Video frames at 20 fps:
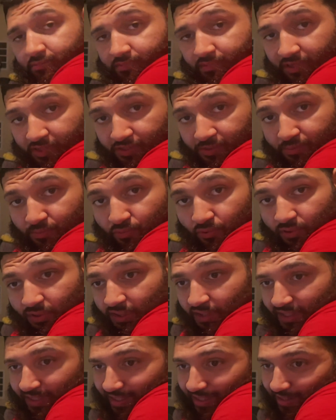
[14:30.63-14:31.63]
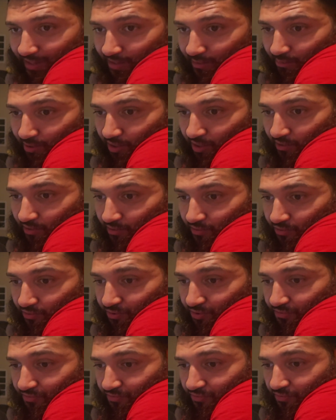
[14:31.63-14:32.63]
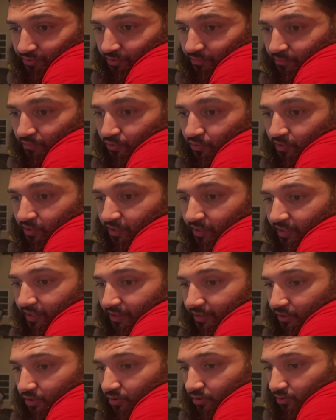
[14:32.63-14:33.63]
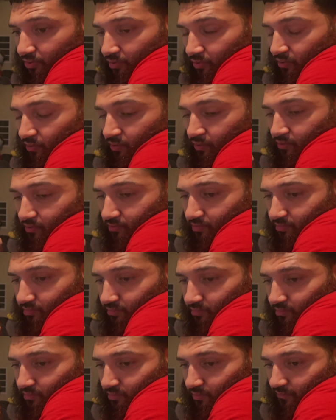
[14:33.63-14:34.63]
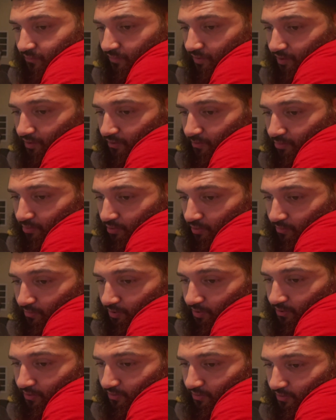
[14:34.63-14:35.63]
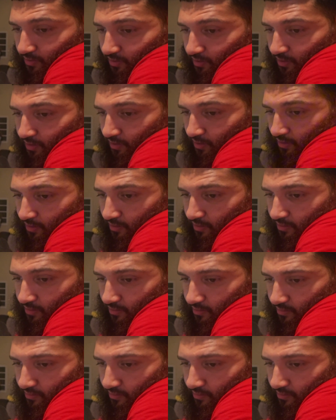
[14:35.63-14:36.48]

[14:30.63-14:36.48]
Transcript: this morning at about 3-4 in the morning, I had to call the fire department because